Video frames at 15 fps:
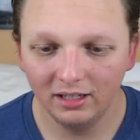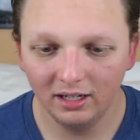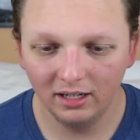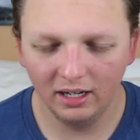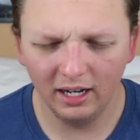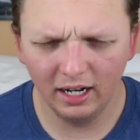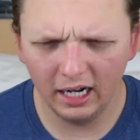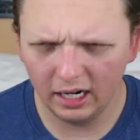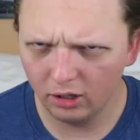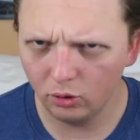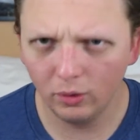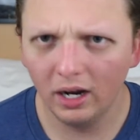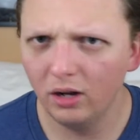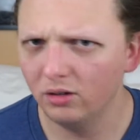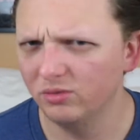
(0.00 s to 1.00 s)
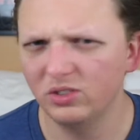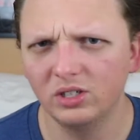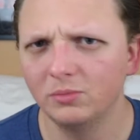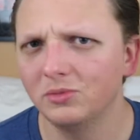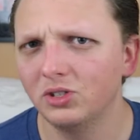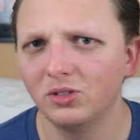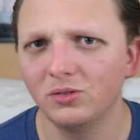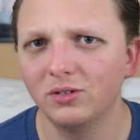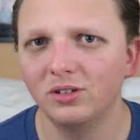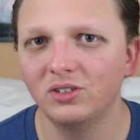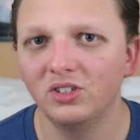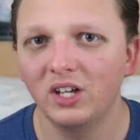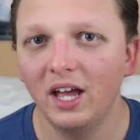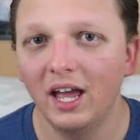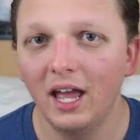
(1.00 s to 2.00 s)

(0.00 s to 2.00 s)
a ground of some sorts,